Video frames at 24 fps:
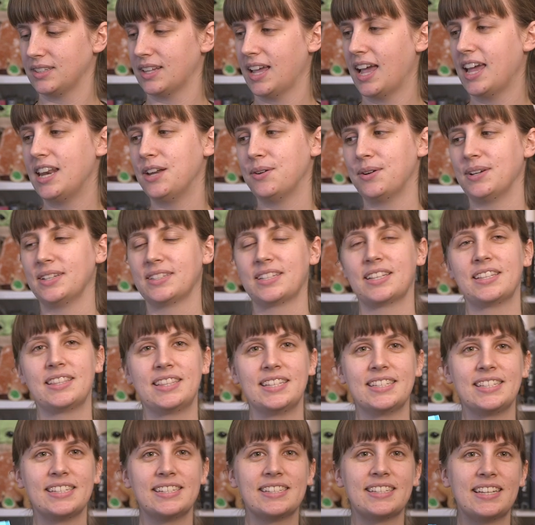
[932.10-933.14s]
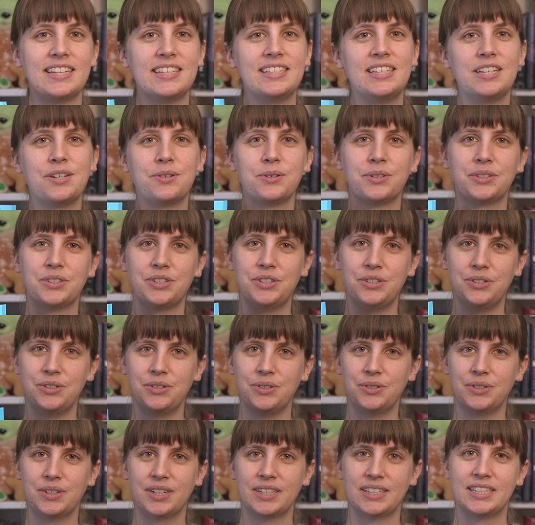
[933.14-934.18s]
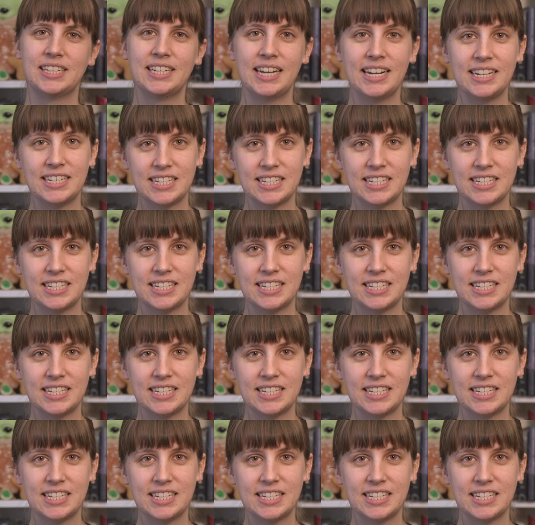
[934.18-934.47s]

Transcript: Anyways, this is a sequel to Today,